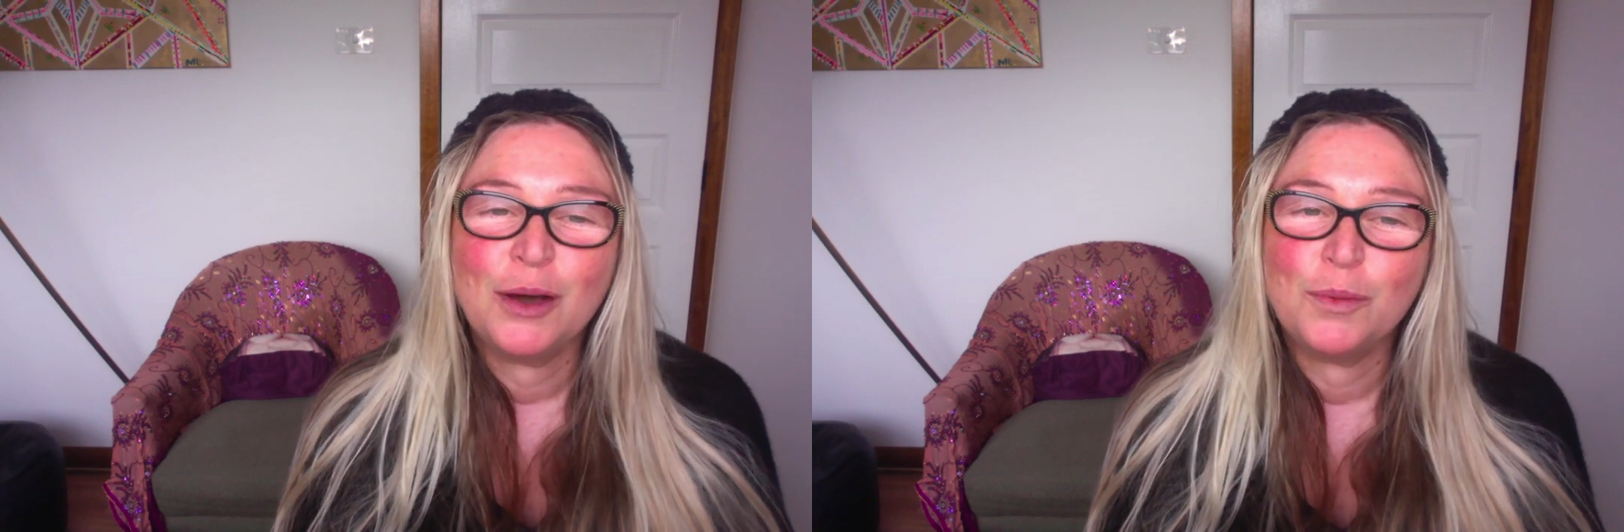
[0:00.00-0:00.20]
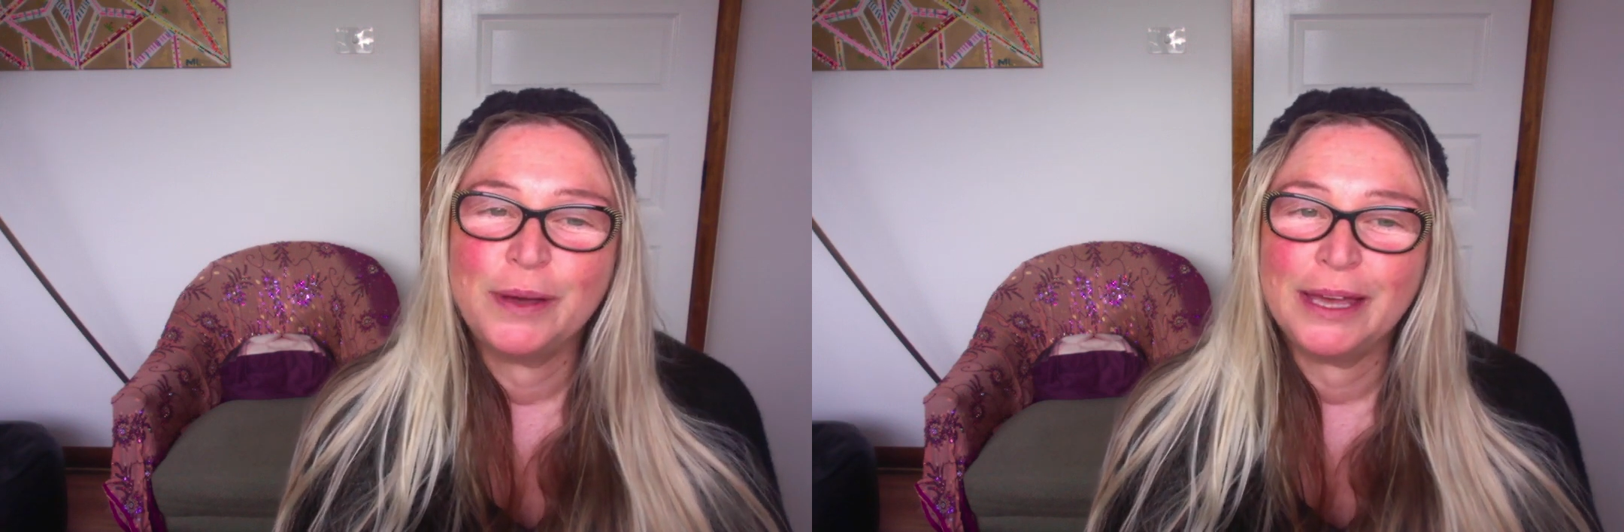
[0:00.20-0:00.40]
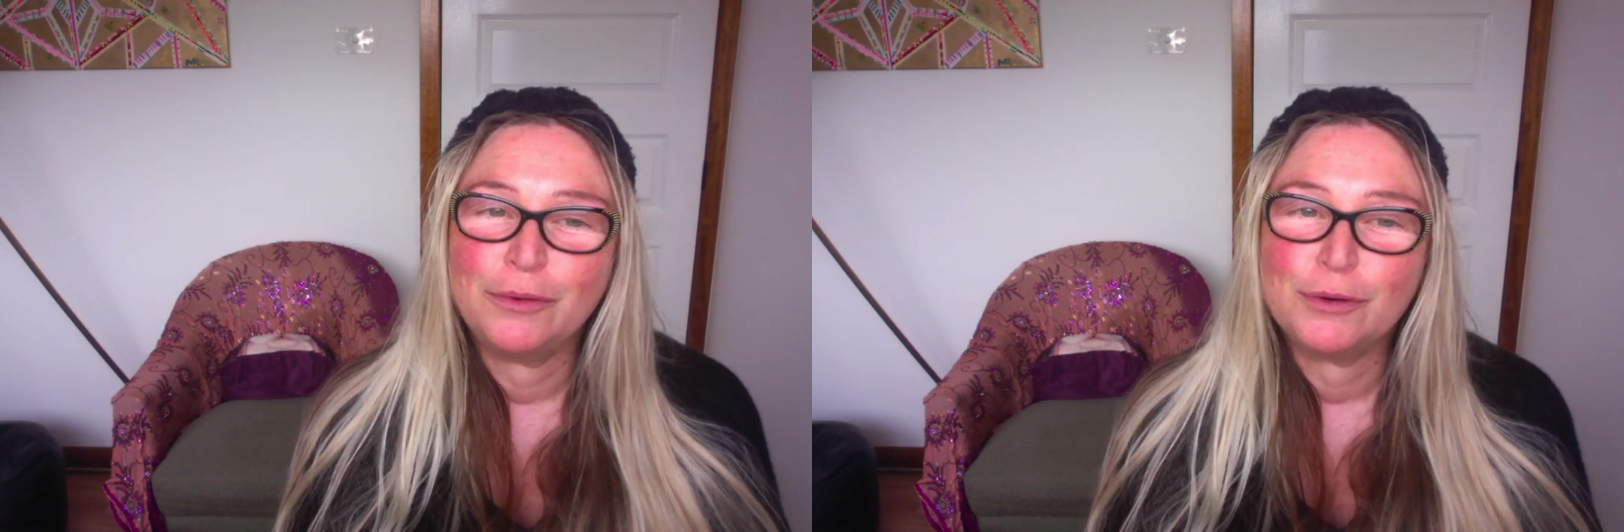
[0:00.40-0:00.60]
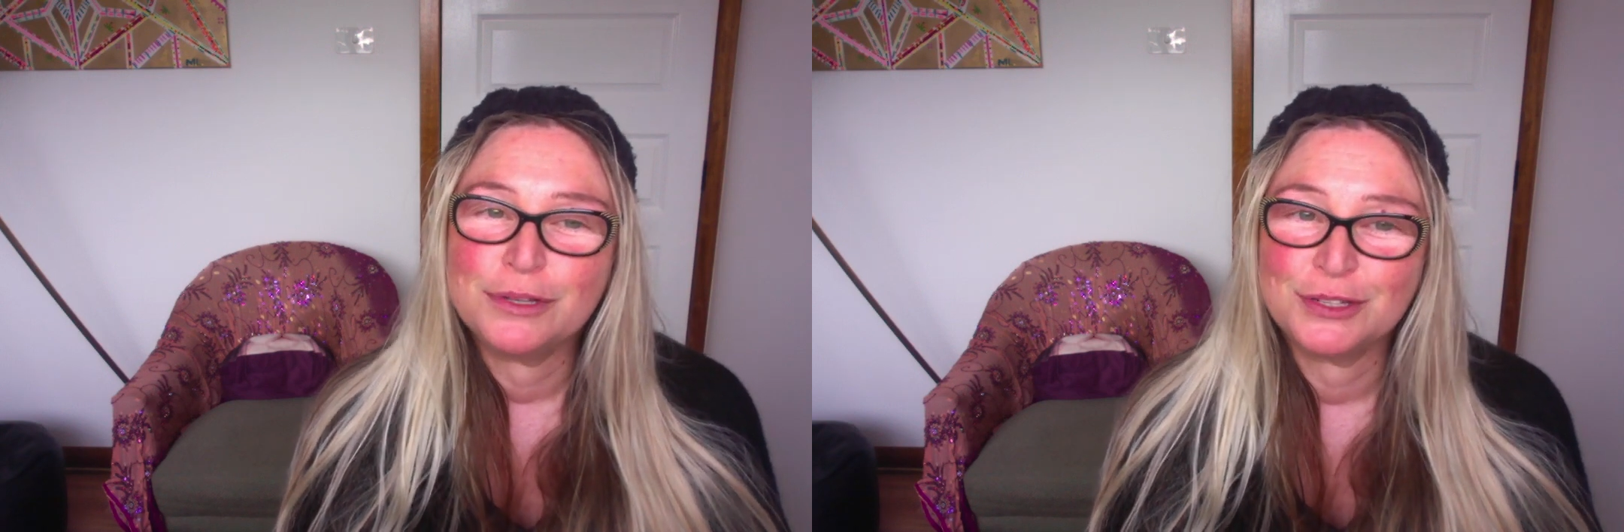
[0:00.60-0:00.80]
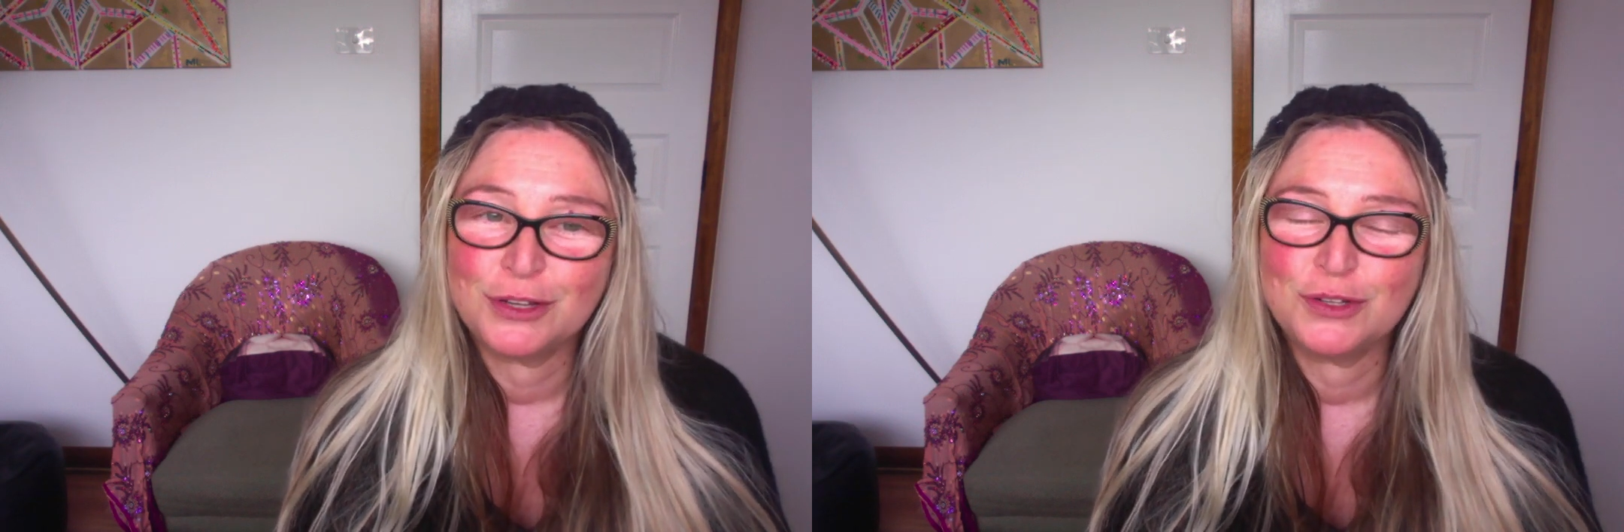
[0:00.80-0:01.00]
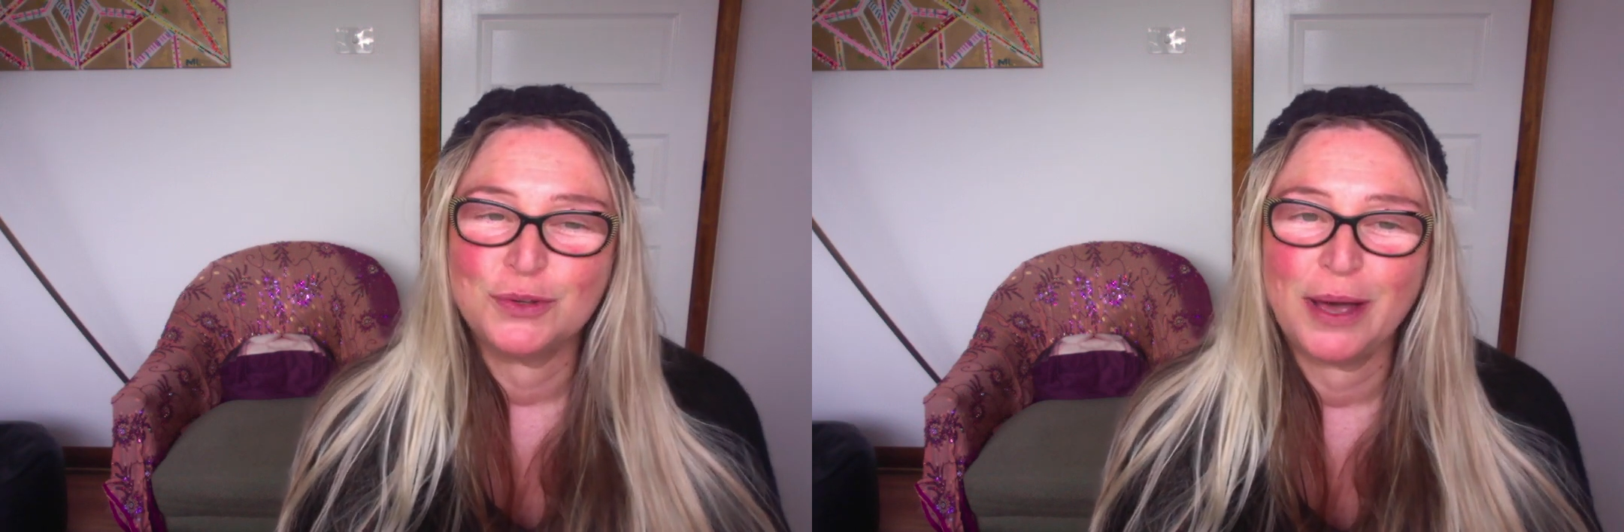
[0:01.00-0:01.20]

We are all social